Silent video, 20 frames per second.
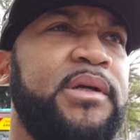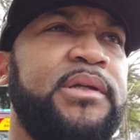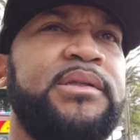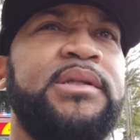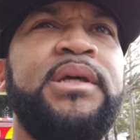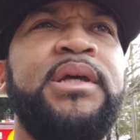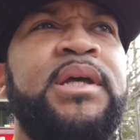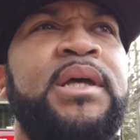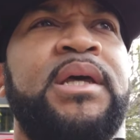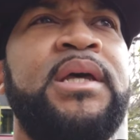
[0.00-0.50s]

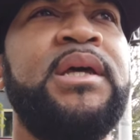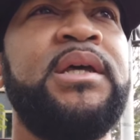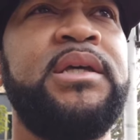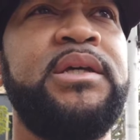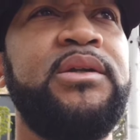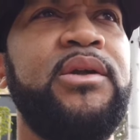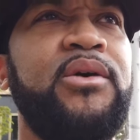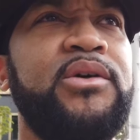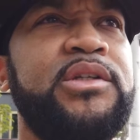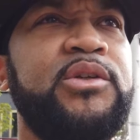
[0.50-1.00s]

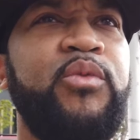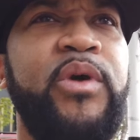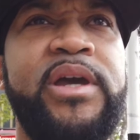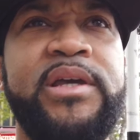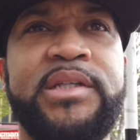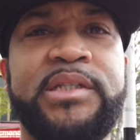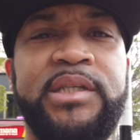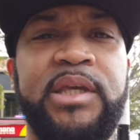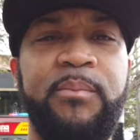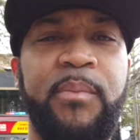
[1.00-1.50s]
But, you know, just
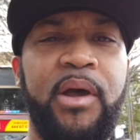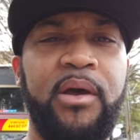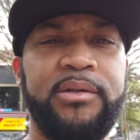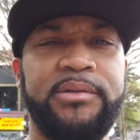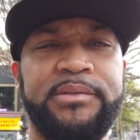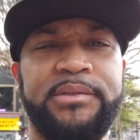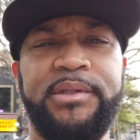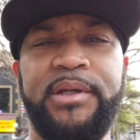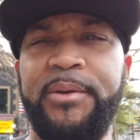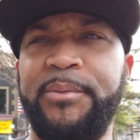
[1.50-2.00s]
wear your
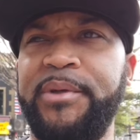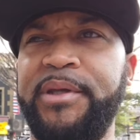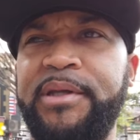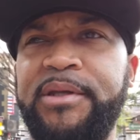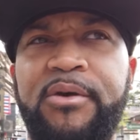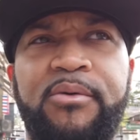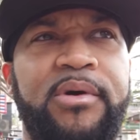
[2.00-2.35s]
seatbelt, you know what I mean?